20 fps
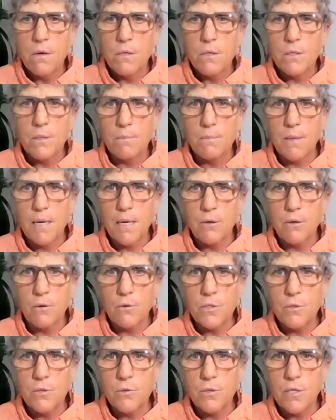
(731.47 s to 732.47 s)
And I'm
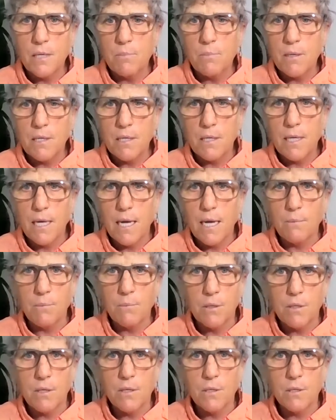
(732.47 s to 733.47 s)
okay with that.
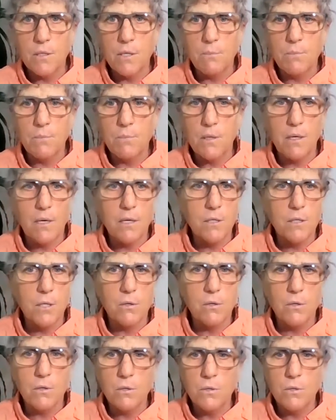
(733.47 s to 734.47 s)
Some examples, this
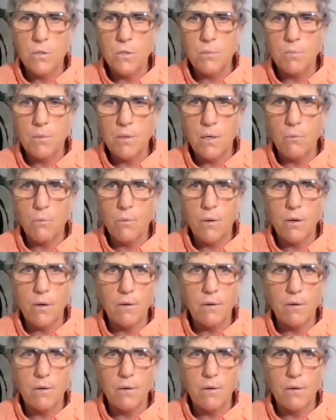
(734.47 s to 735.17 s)
is taken this